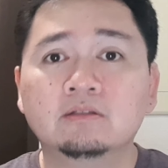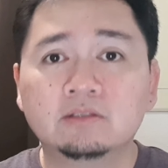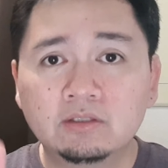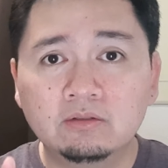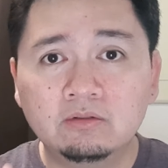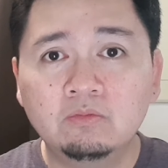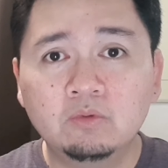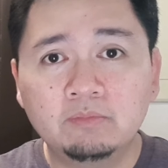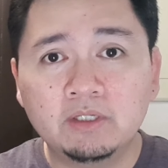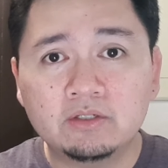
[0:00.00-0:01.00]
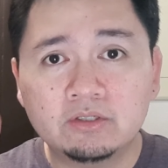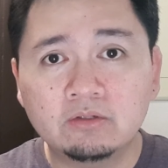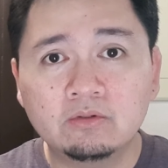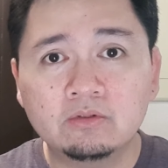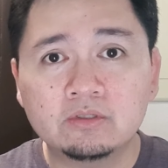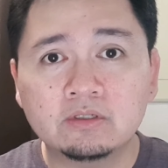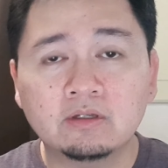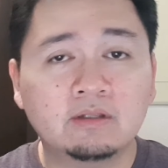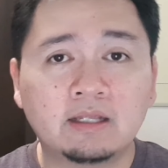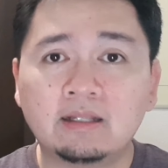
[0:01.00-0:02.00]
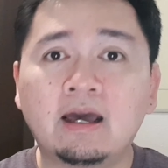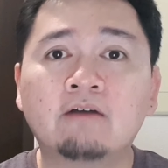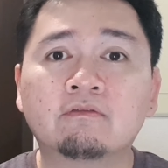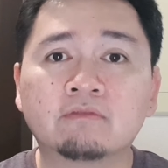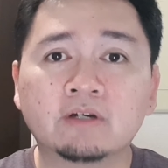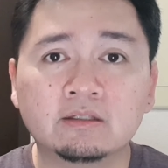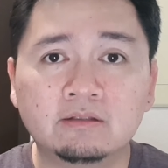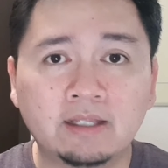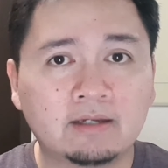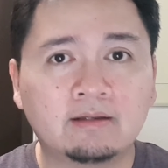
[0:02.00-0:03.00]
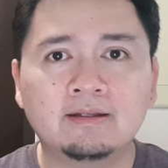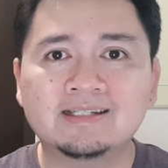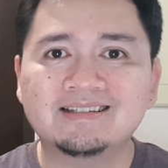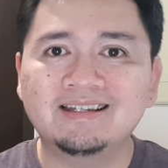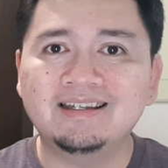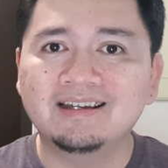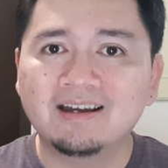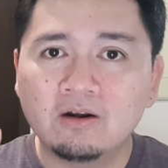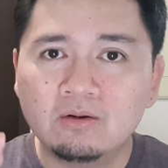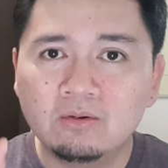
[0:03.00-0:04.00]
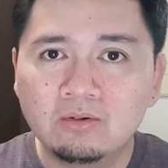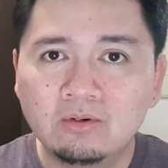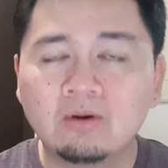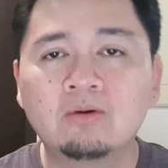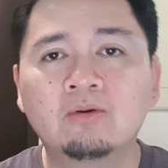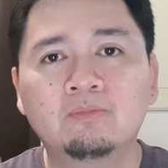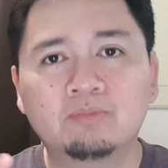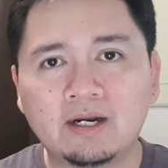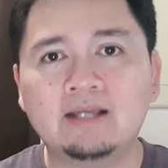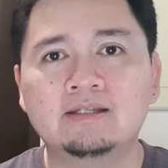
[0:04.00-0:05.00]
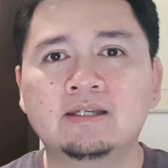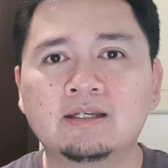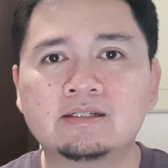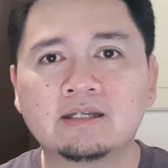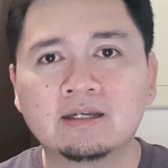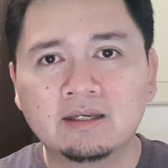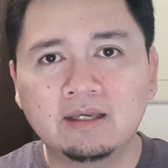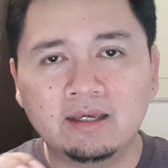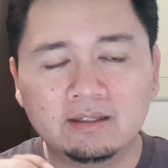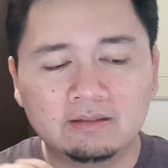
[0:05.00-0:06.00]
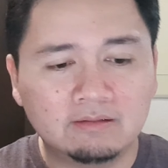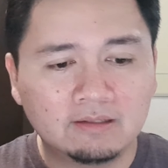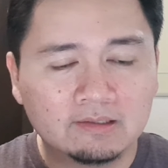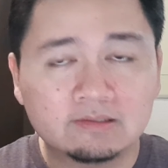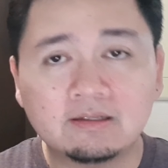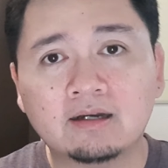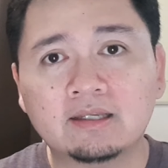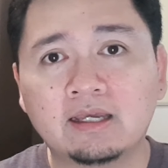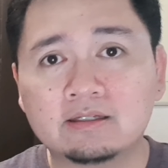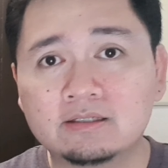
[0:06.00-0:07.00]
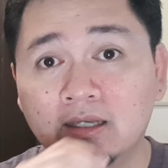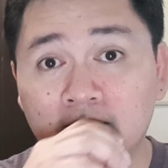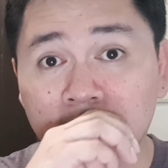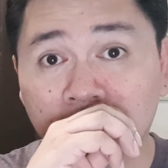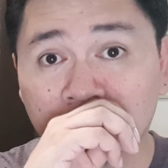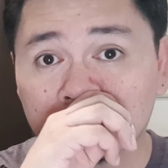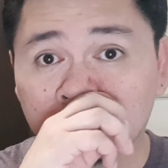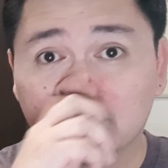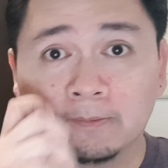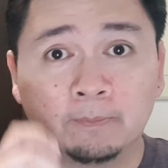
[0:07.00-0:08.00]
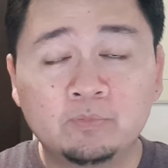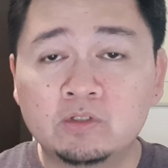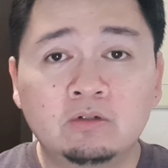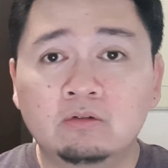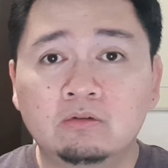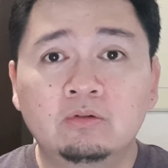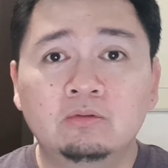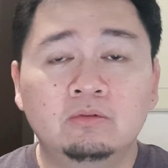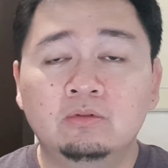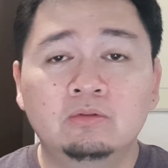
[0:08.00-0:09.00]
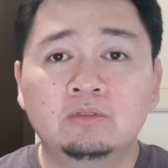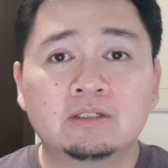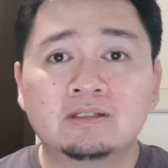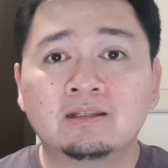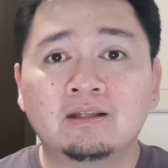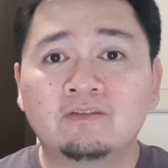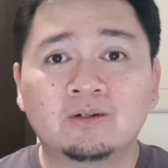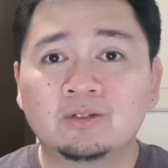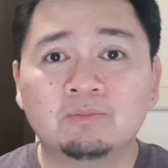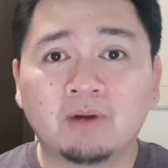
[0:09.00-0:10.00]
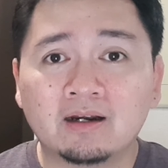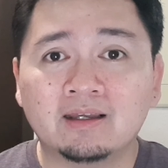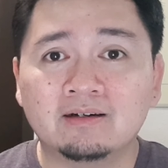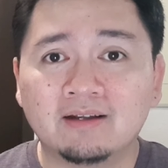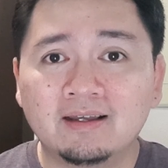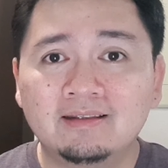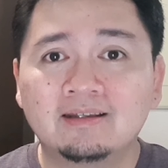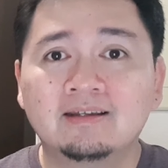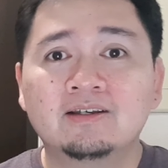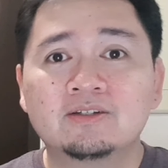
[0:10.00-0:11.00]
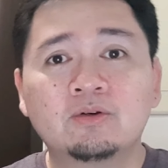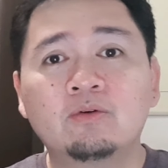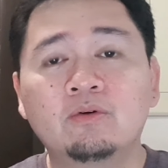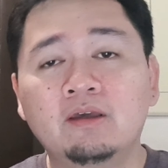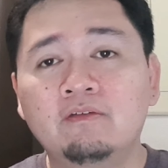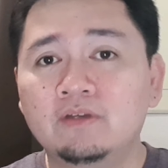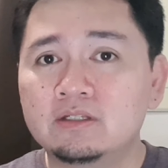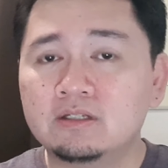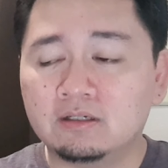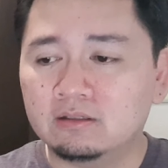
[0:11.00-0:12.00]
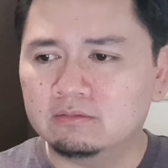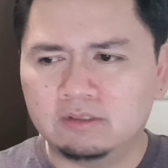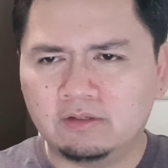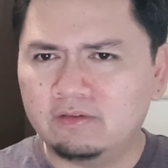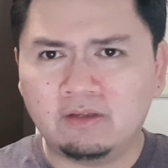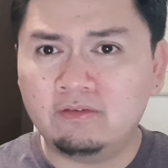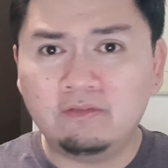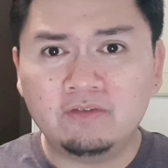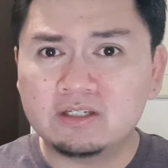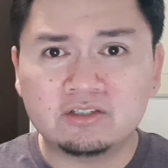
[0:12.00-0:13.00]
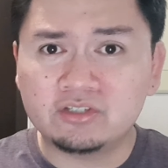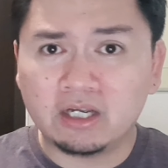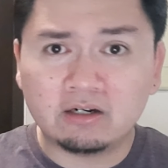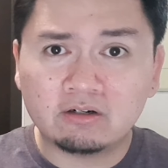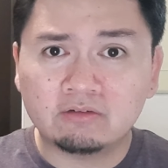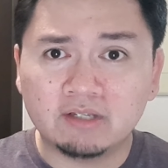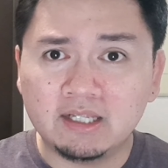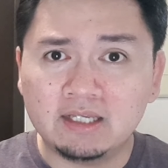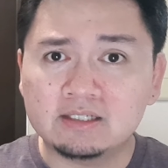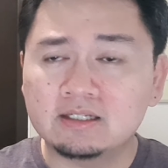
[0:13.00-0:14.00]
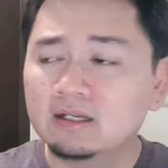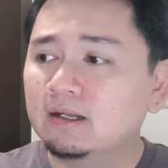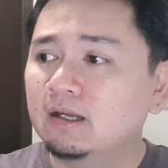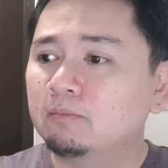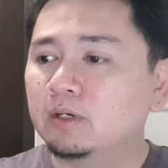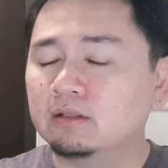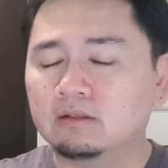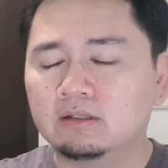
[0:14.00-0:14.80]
Two would be shoes that have ridiculously low prices in StockX and GOAT. So who doesn't love a good bargain, right? So if it's even if it's a general release, but